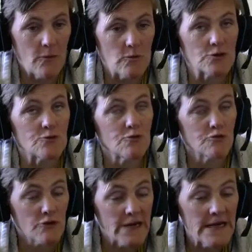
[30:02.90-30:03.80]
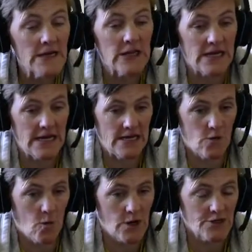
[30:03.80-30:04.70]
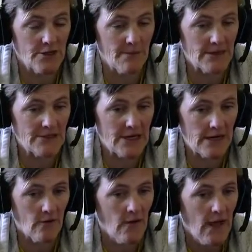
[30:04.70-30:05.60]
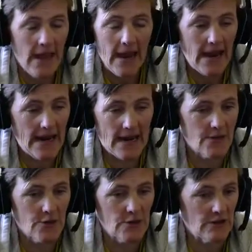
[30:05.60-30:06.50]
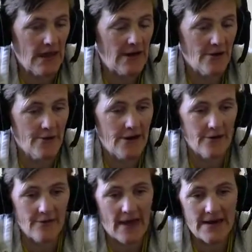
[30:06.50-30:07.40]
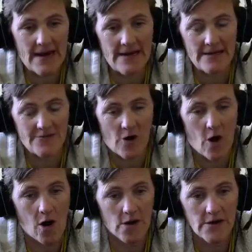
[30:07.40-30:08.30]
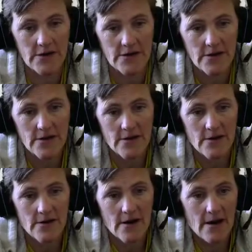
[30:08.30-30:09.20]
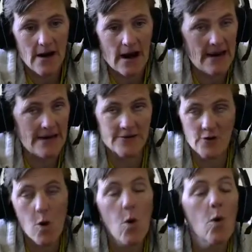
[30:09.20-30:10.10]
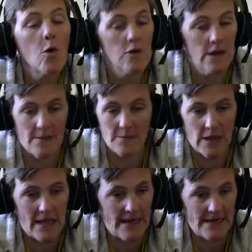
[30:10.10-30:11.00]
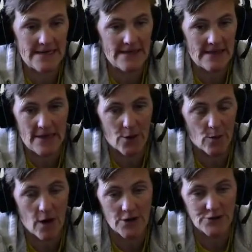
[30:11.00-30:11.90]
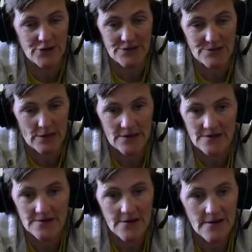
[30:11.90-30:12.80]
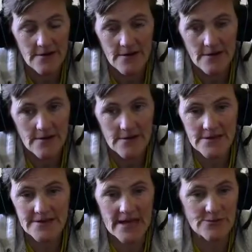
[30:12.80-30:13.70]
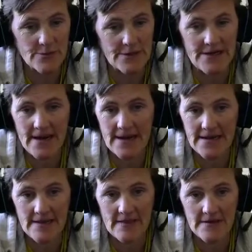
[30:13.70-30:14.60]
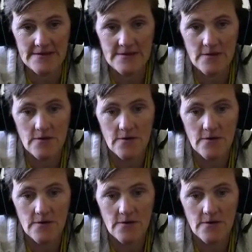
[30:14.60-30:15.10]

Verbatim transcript: was really into watching my channel, and I couldn't let her hear that kind of talk. I totally am glad I didn't let her watch this one. That's ridiculous.